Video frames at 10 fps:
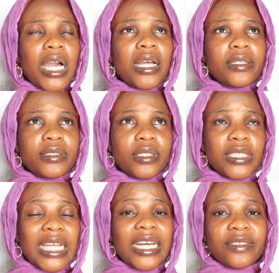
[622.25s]
and
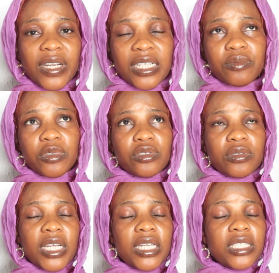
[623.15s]
uh, they advised me
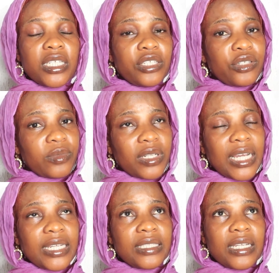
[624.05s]
to get a
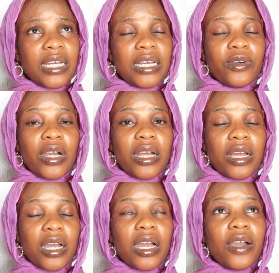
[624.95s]
nebulizer
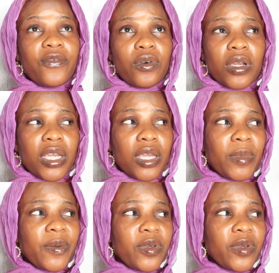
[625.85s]
uh, for him.